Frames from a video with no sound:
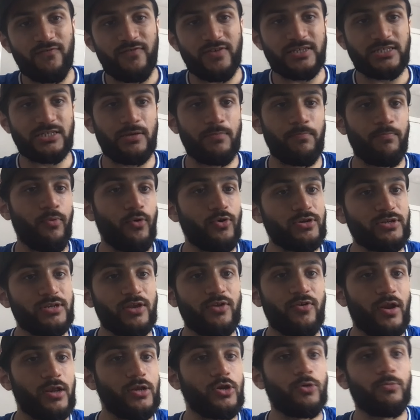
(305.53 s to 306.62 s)
is important in
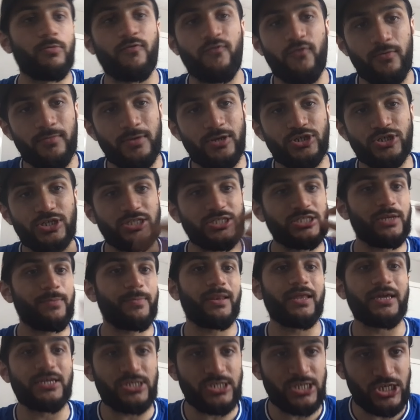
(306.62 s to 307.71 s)
granuloma formation and
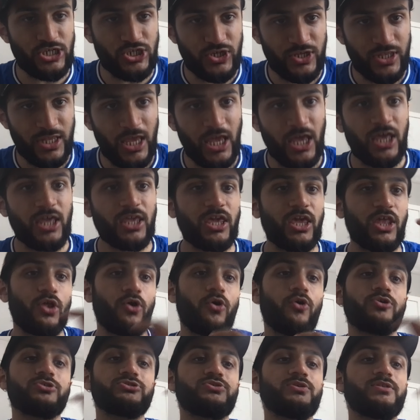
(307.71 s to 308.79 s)
stabilization, can
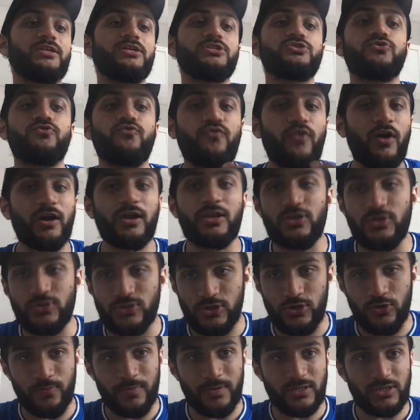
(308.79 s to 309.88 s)
also lead to drug-induced
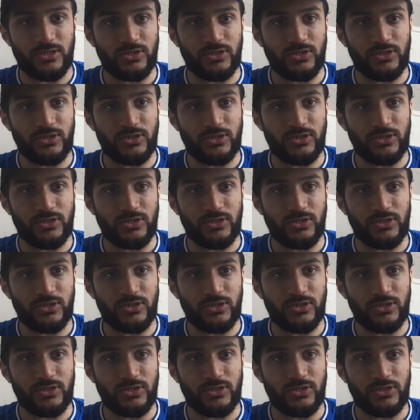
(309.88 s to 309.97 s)
lupus.